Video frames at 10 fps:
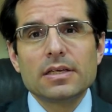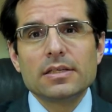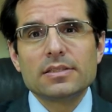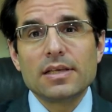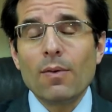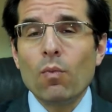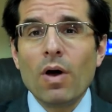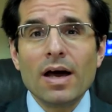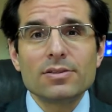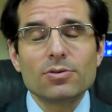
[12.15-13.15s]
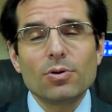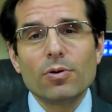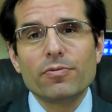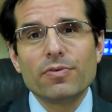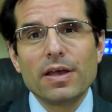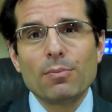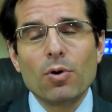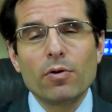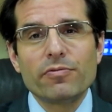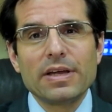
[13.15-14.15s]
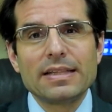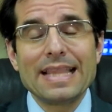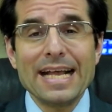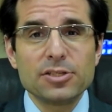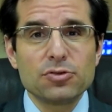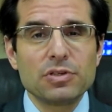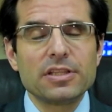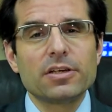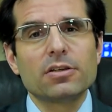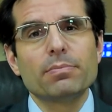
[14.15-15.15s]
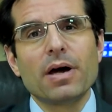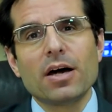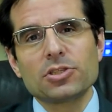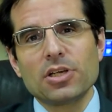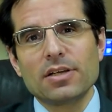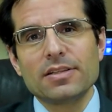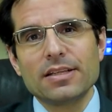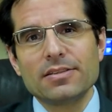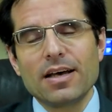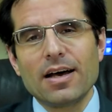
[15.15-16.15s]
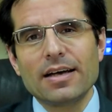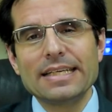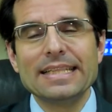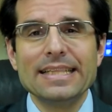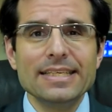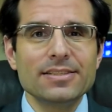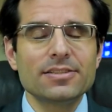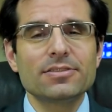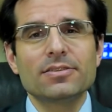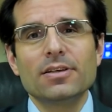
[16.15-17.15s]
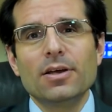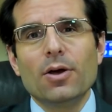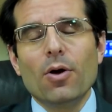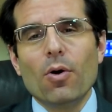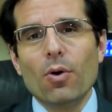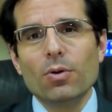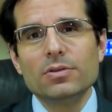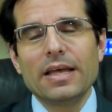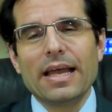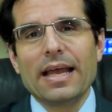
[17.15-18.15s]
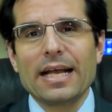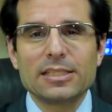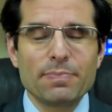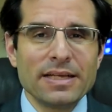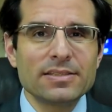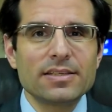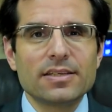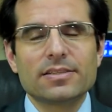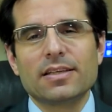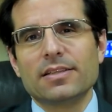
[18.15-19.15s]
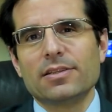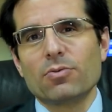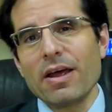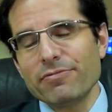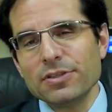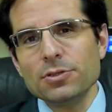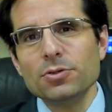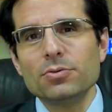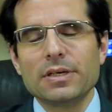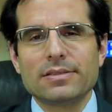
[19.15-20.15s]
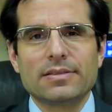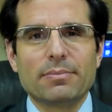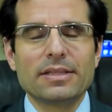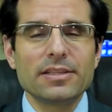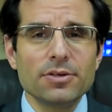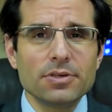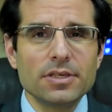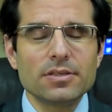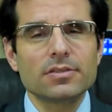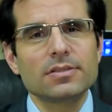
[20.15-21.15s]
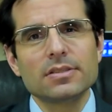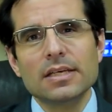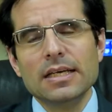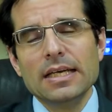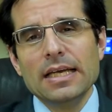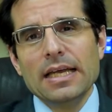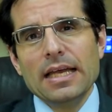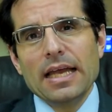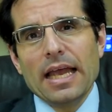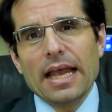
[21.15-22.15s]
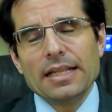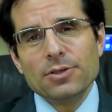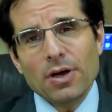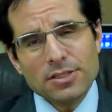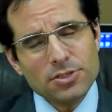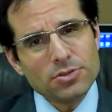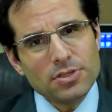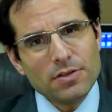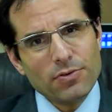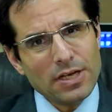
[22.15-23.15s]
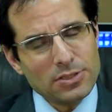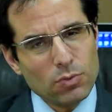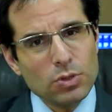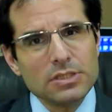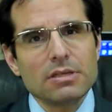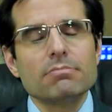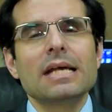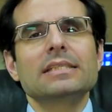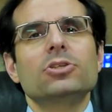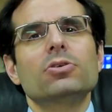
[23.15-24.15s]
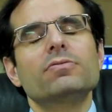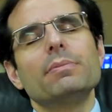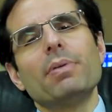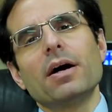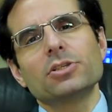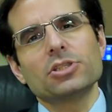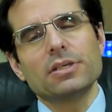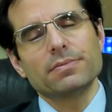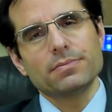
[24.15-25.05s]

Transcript: somewhat of a, more of a tax return parasha that uh, enlists all the expenses and the revenue and the materials. And you ask yourself, okay, so what's the message of the parasha?